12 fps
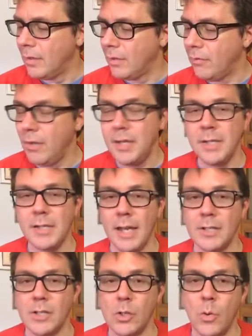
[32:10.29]
3D
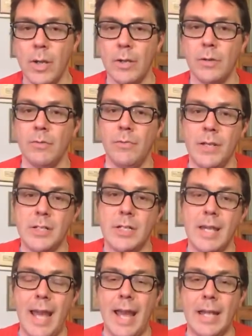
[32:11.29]
text is quite a good feature
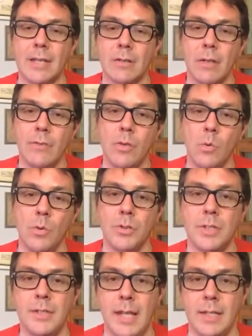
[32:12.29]
to add if you want
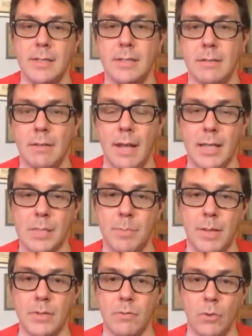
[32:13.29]
to test
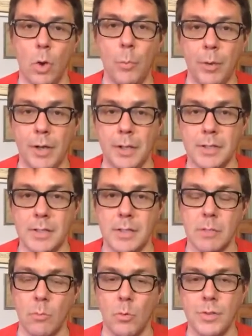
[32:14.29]
aspects of the operating
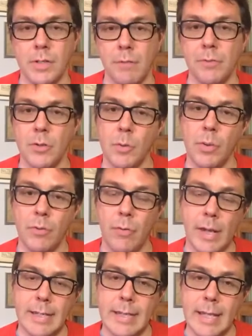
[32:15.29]
system or stuff to do with
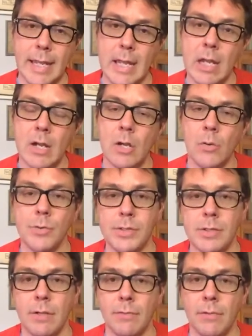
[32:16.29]
3D or
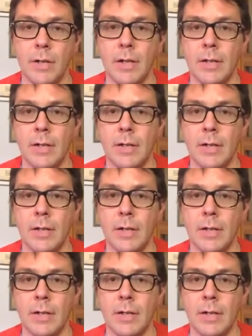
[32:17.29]
stuff.